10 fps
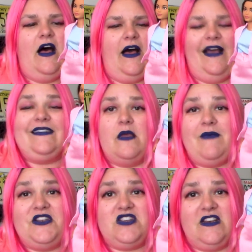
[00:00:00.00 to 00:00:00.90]
As I
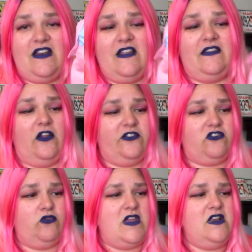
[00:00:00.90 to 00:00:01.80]
mentioned, it is all
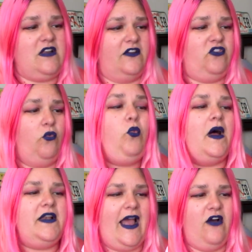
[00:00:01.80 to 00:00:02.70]
screened onto
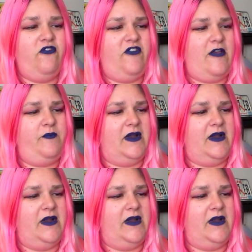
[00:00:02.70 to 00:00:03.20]
one outfit,